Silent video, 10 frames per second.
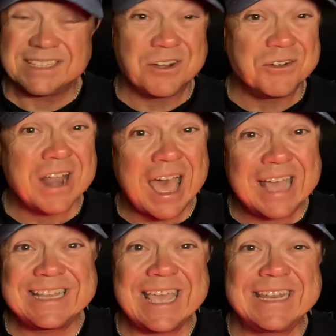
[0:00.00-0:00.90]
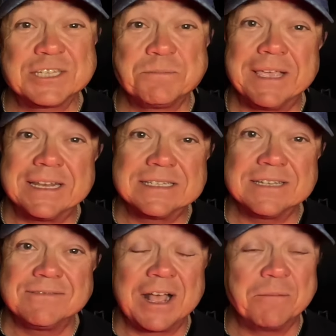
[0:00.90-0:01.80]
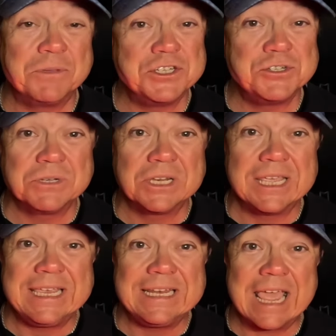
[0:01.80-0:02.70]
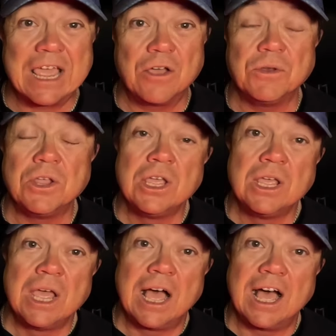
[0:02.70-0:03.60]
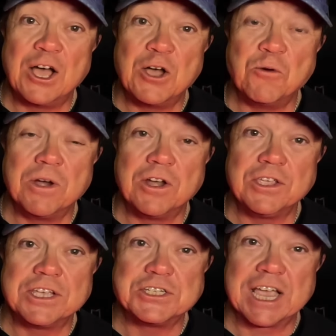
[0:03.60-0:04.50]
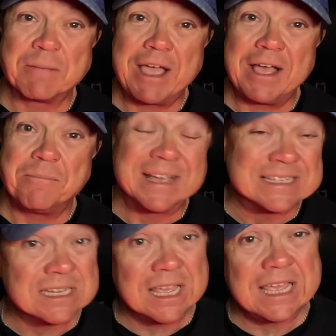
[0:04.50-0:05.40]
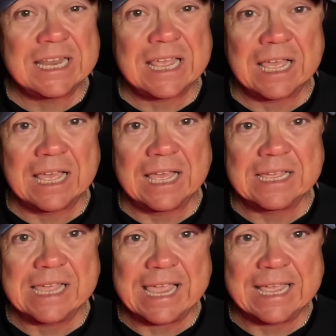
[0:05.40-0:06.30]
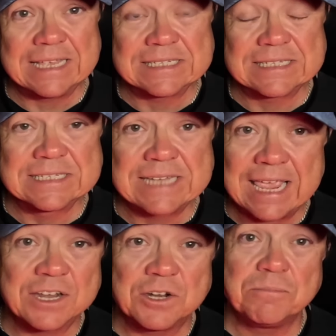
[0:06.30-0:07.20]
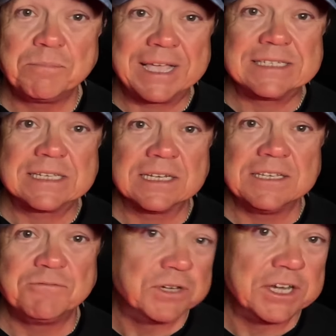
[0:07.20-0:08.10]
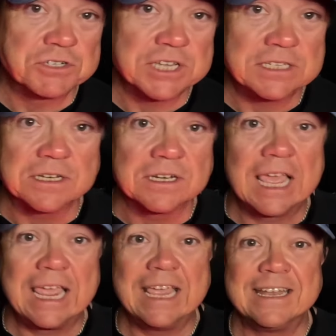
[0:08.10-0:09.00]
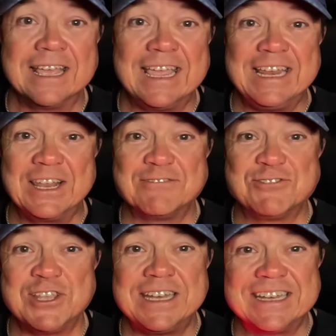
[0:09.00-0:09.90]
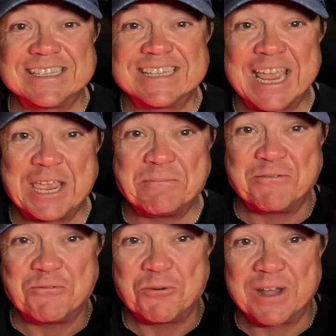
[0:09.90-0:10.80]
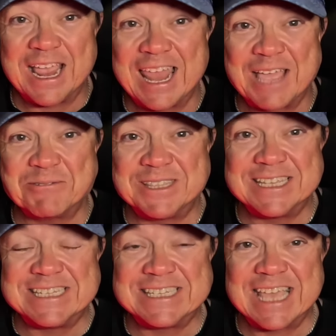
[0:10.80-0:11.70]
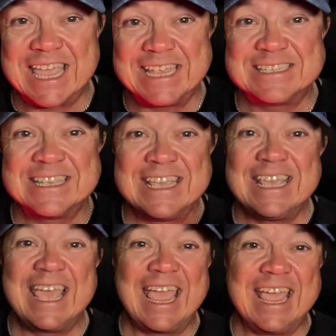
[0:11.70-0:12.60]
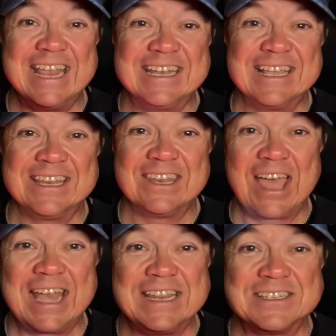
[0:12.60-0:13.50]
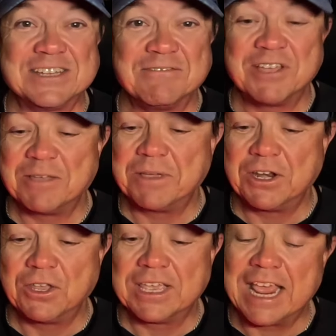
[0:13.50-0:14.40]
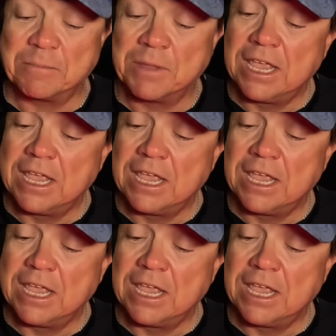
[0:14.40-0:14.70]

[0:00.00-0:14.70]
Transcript: They're not that expensive. I'll put you a link down where you can check them out. My son has taken them basically for deer season, and he loves sitting in a stand before daylight with these things and lighting stuff up and looking at them.